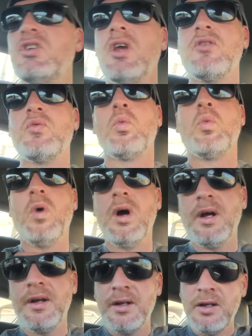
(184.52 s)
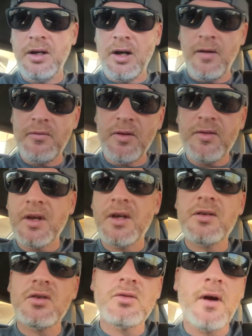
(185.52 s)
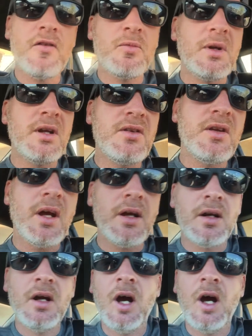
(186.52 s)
just one of the things that drives me insane.